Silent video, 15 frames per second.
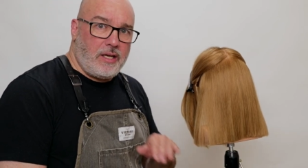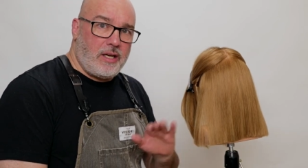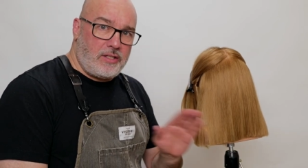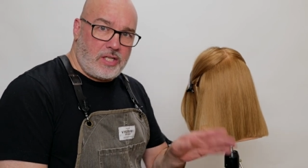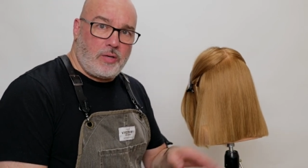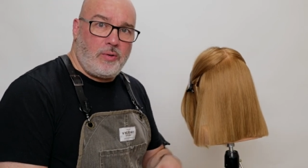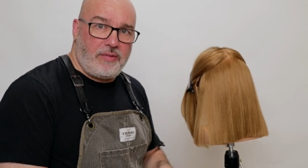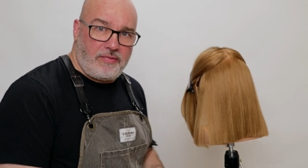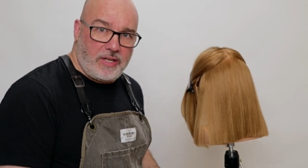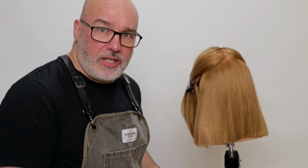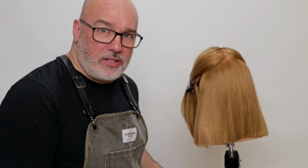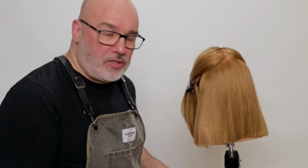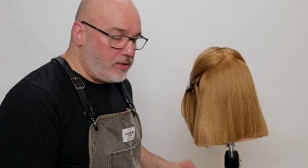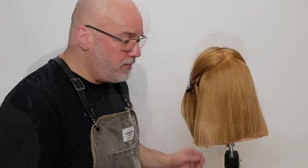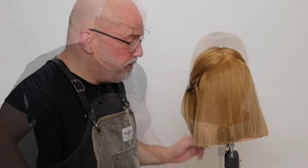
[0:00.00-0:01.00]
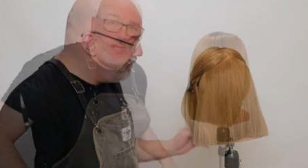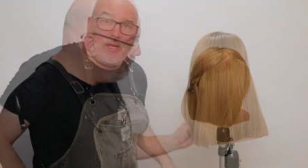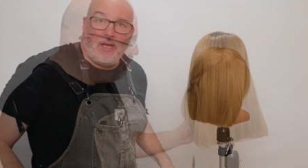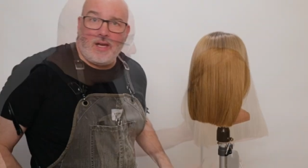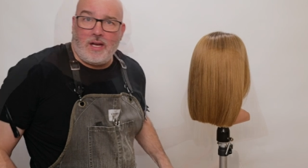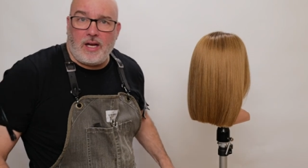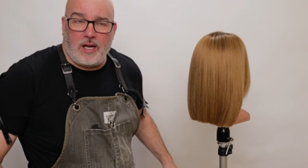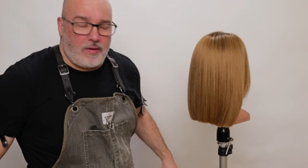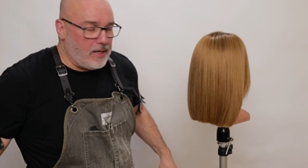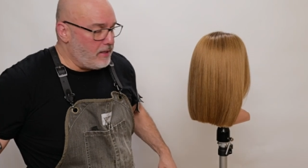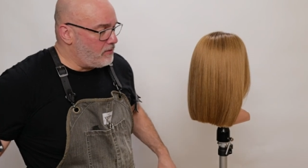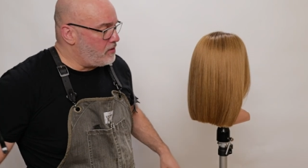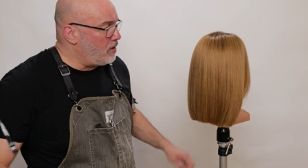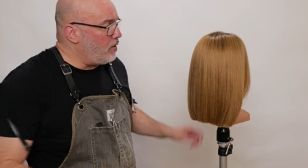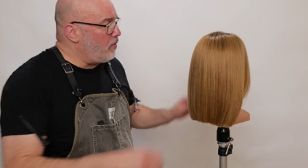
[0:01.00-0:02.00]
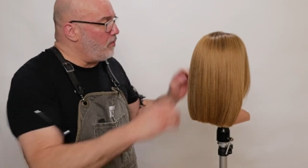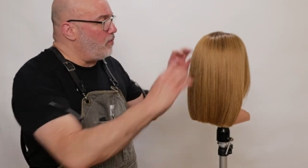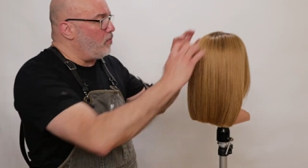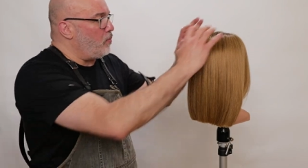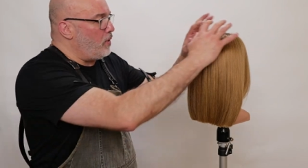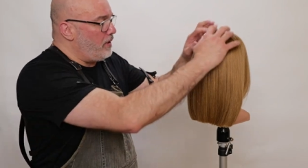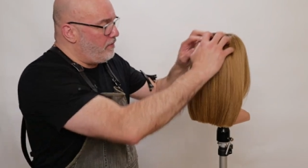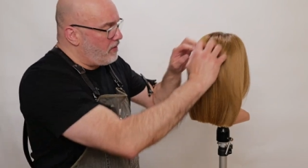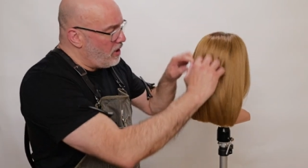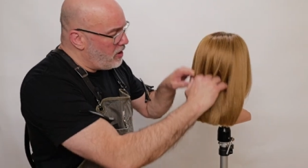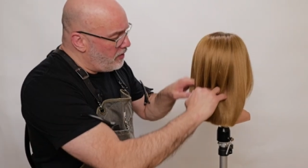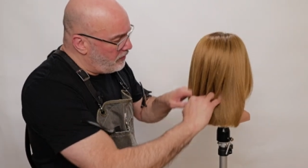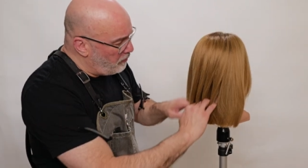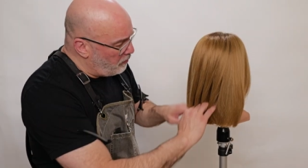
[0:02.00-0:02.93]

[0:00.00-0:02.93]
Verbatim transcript: until we finish. All right, so we've gone